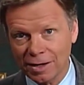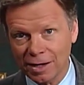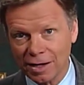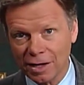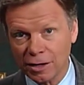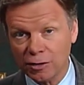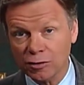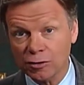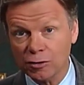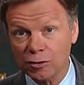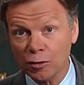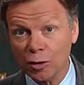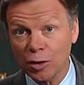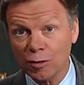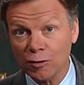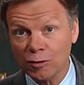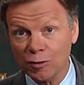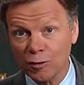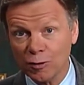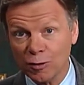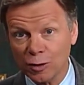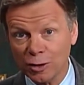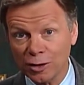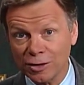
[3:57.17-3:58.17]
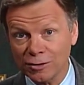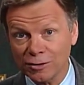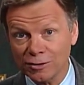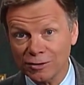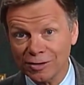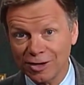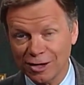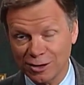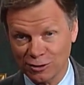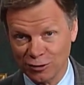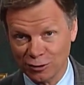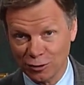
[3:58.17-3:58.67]
A soft
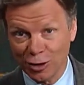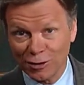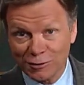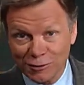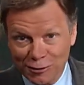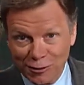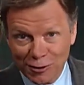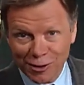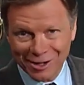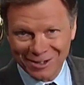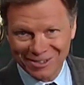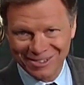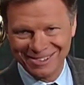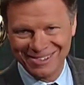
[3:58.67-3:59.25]
voice. A soft voice?